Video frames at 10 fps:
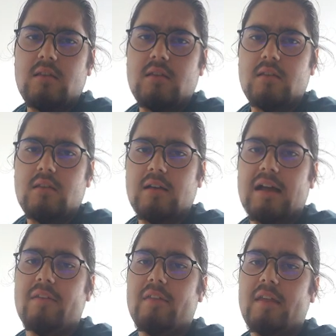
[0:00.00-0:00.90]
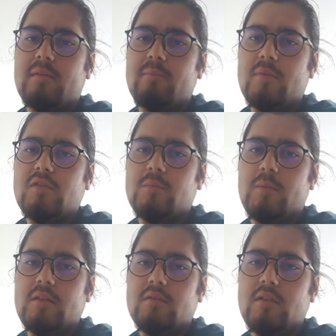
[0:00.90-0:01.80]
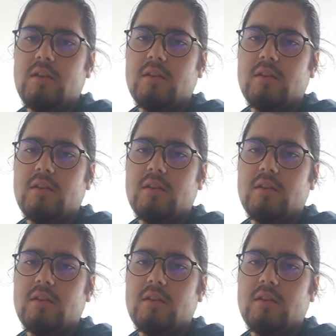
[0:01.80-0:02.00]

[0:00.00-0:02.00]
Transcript: And then bishop a3,